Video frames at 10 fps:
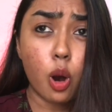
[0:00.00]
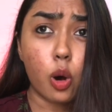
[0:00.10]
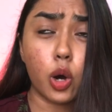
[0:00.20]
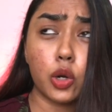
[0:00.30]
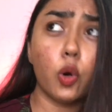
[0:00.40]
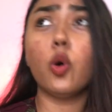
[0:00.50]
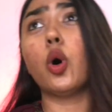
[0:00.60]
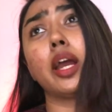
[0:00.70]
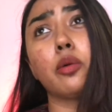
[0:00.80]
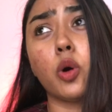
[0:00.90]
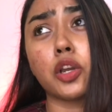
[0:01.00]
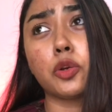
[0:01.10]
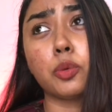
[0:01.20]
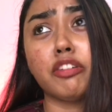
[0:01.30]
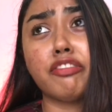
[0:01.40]
or oh, I want it
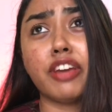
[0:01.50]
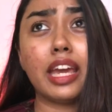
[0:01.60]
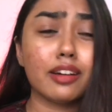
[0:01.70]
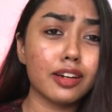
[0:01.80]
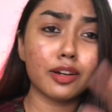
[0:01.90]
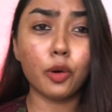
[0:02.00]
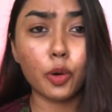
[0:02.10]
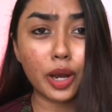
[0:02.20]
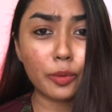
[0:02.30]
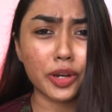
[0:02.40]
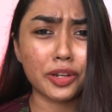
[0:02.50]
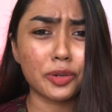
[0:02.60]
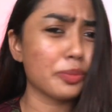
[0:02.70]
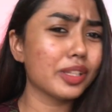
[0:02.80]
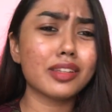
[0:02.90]
to be fairer, oh, I want it
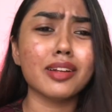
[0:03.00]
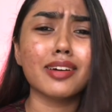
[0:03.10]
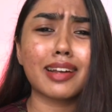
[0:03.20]
to be thinner.